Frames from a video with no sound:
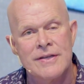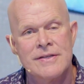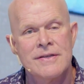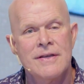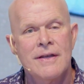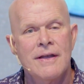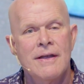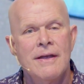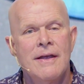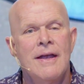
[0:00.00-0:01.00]
us.
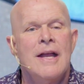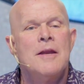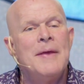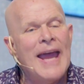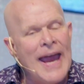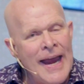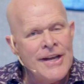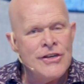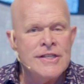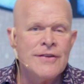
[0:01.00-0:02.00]
To be
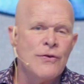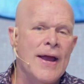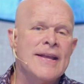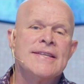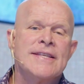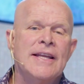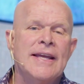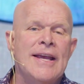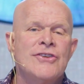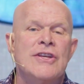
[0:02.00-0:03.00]
agents of
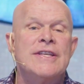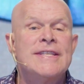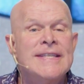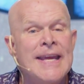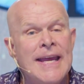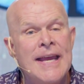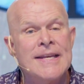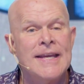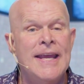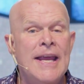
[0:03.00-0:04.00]
reconciliation, seeking
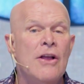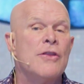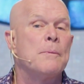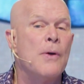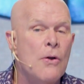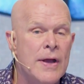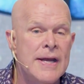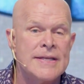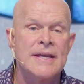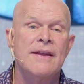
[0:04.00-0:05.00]
to heal the
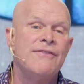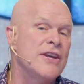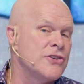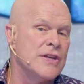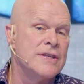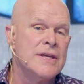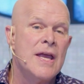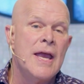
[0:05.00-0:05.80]
brokenness and divisions